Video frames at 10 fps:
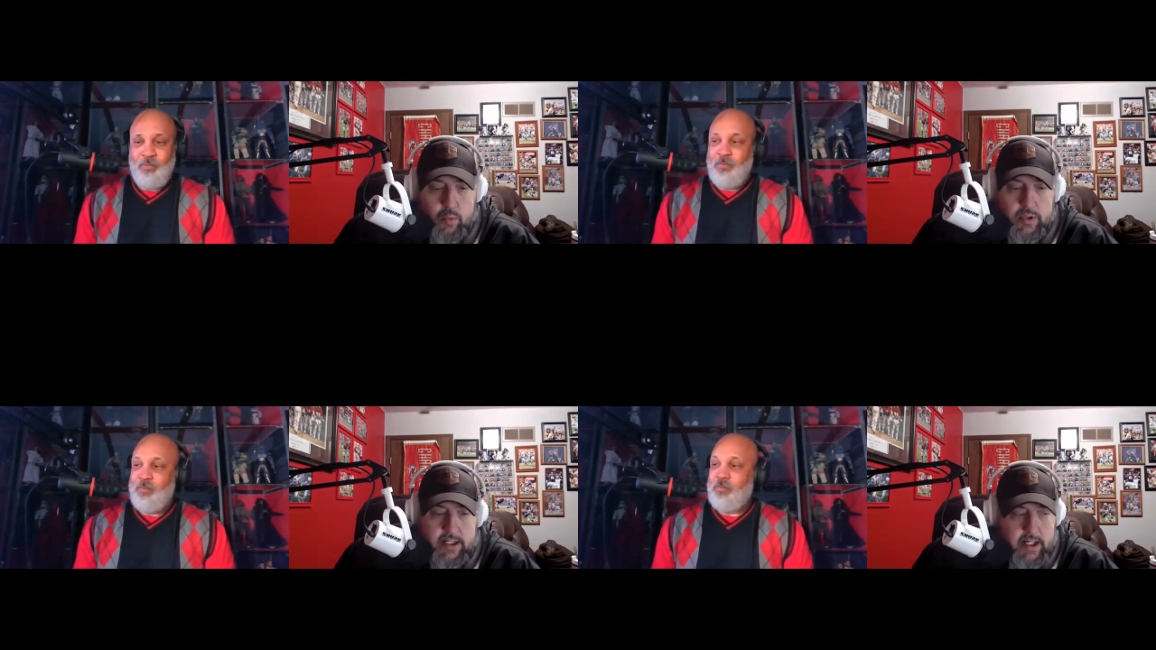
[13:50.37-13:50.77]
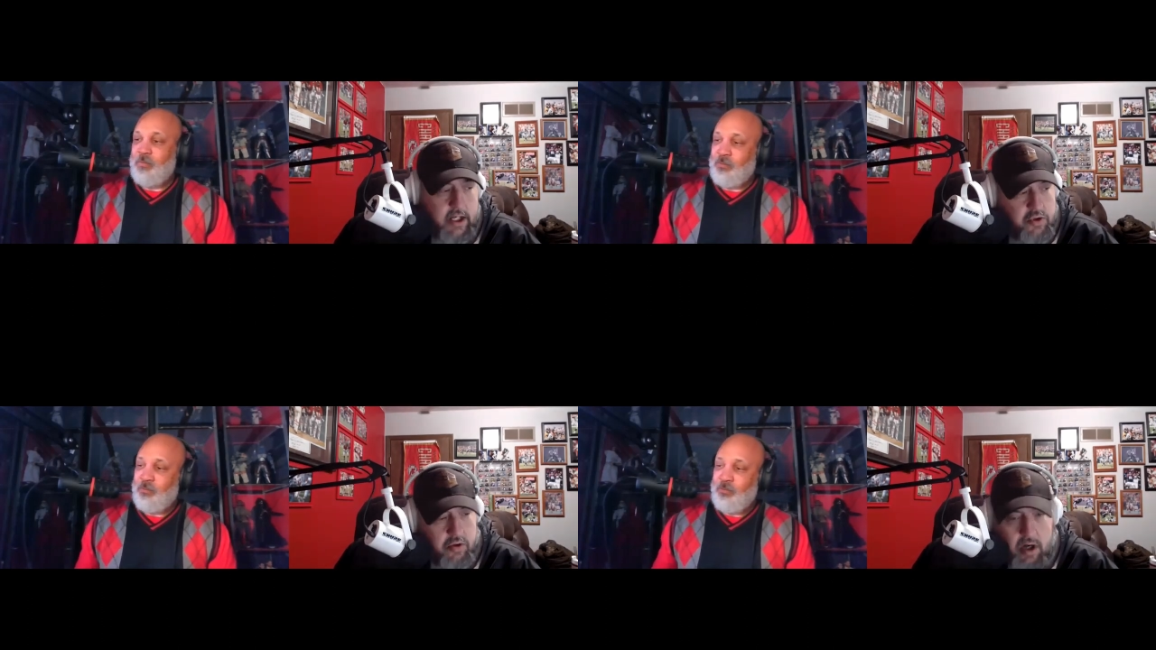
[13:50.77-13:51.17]
Speaker 1: with the
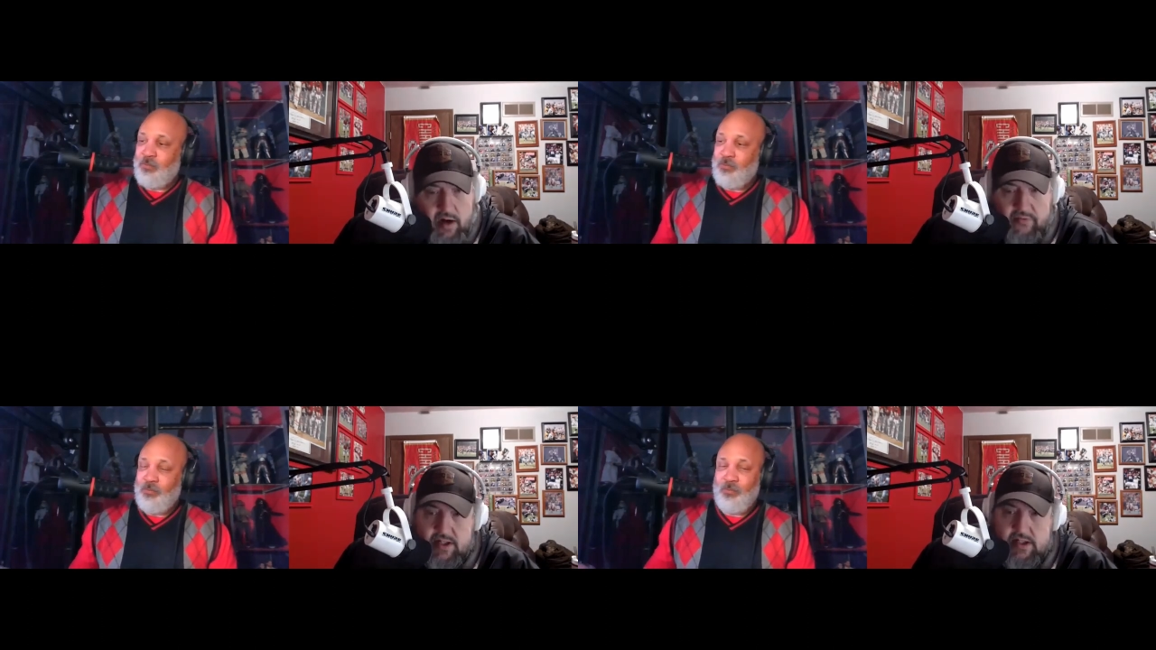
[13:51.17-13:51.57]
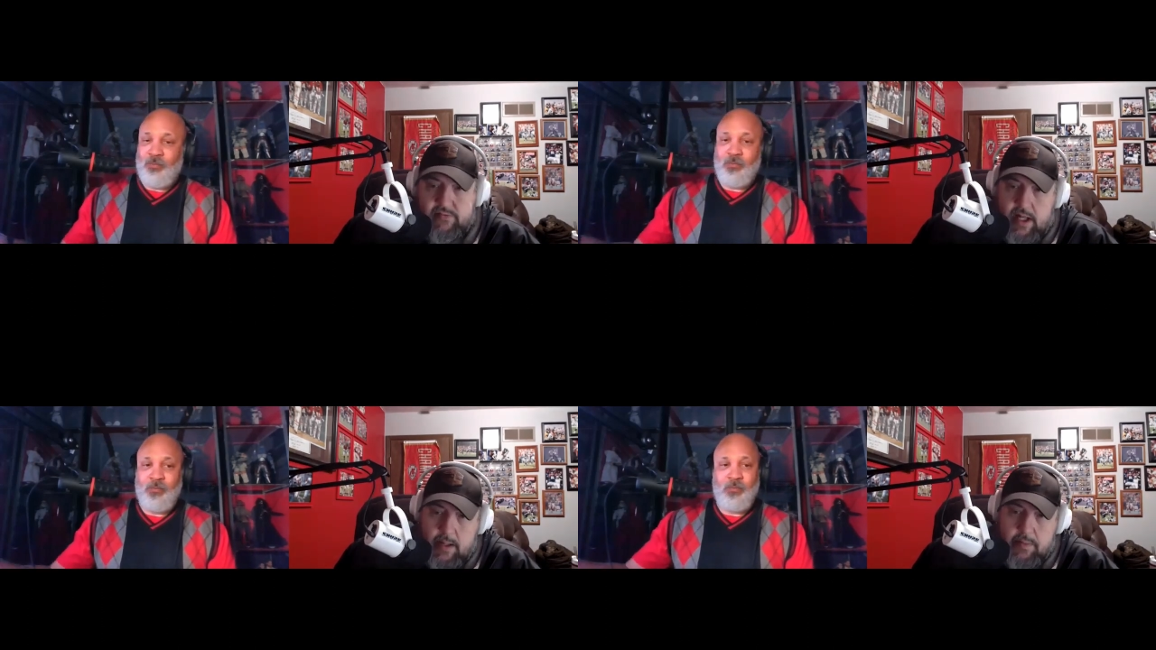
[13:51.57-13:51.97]
extra offensive
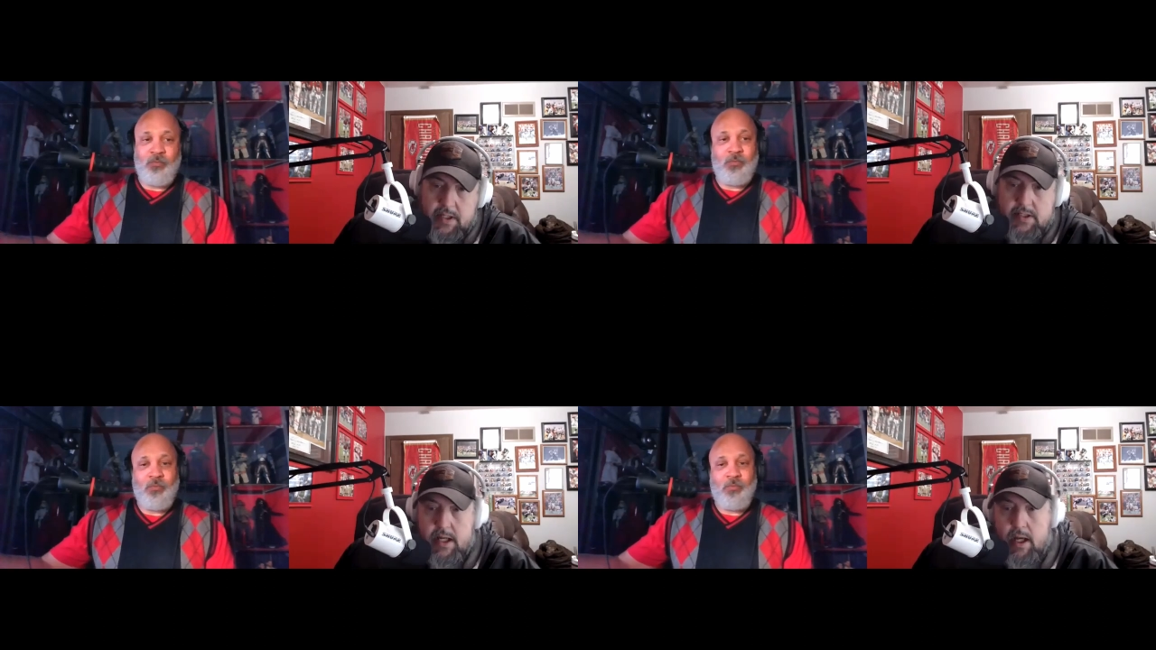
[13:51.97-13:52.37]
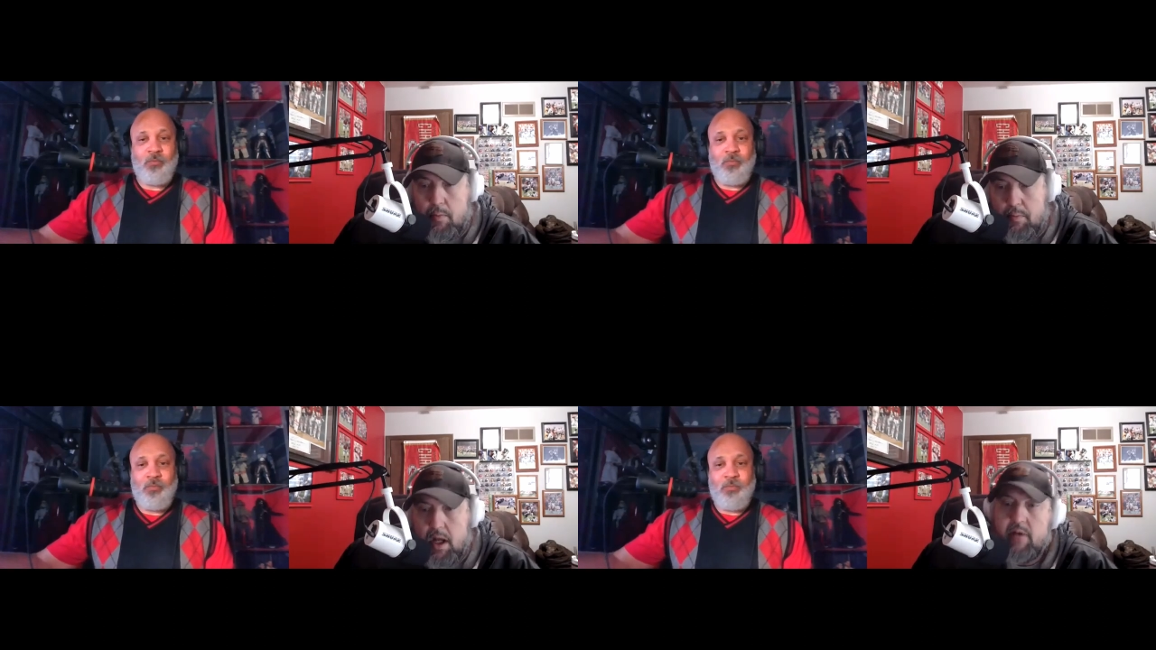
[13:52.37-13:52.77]
linemen to
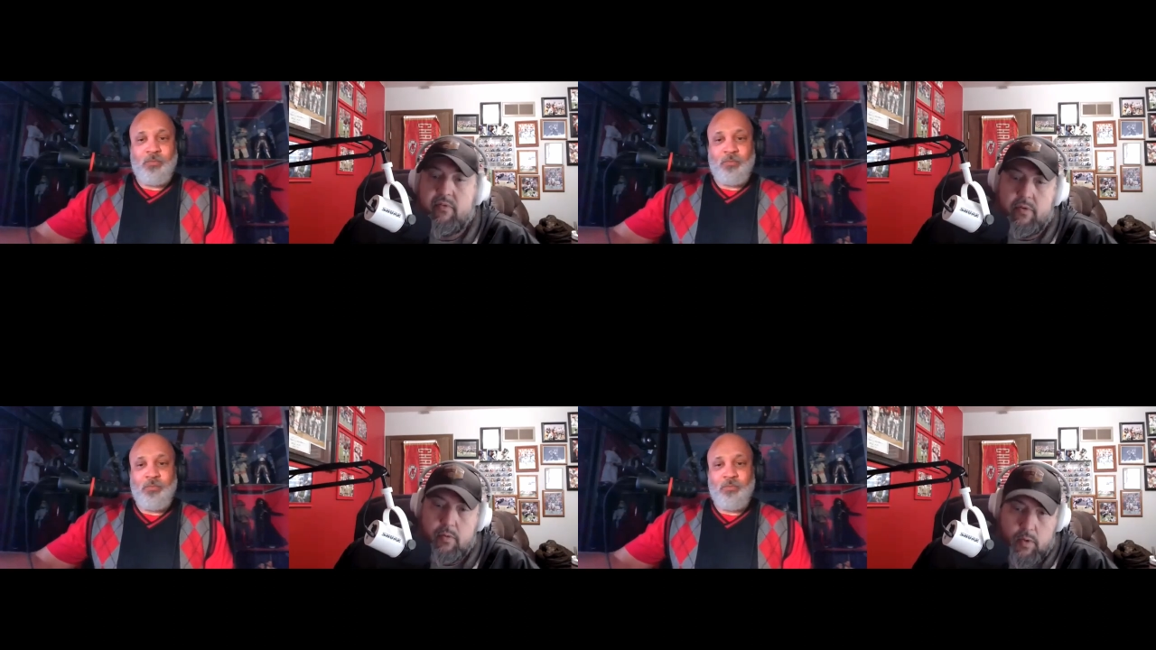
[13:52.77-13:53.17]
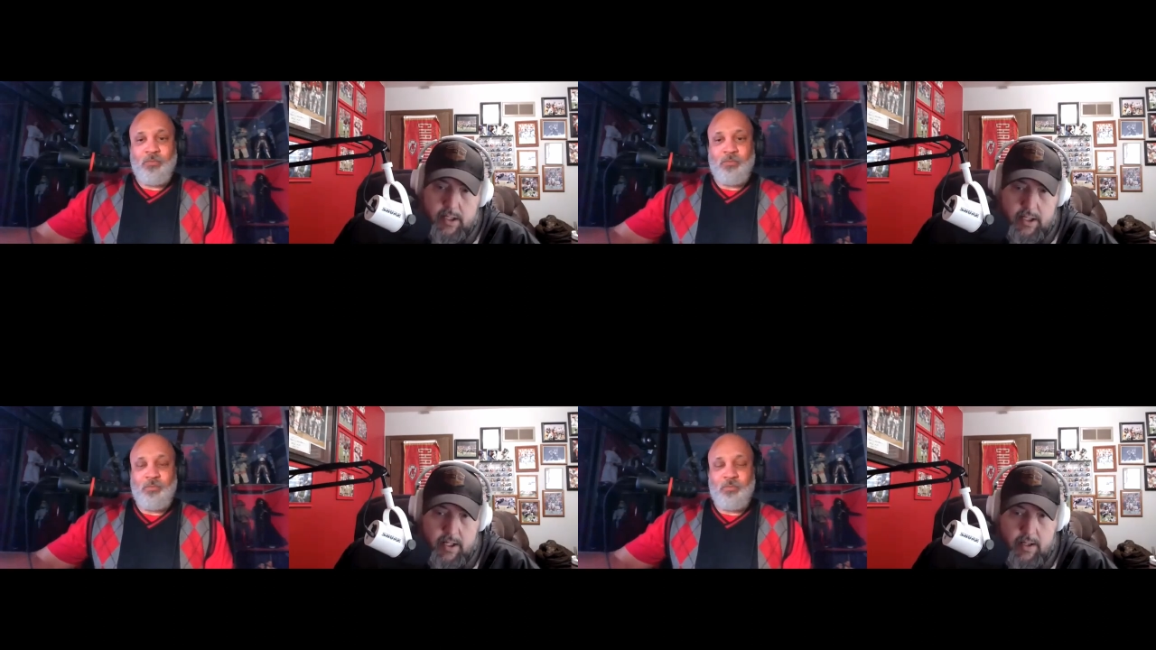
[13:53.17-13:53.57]
help block for the
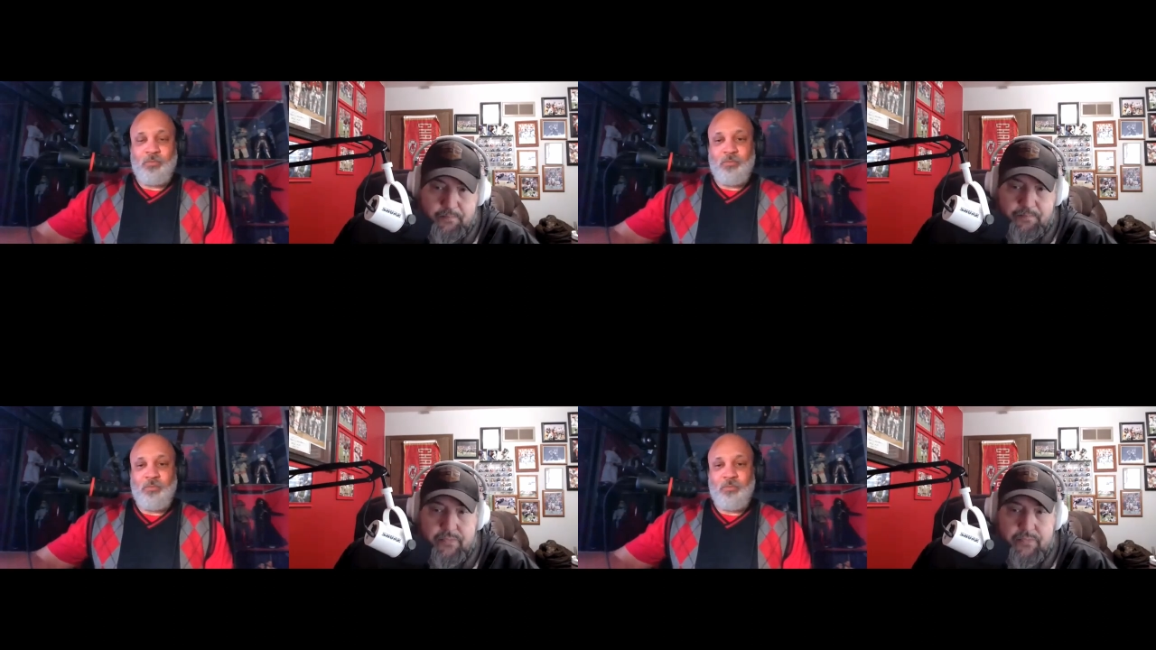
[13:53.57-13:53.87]
running game.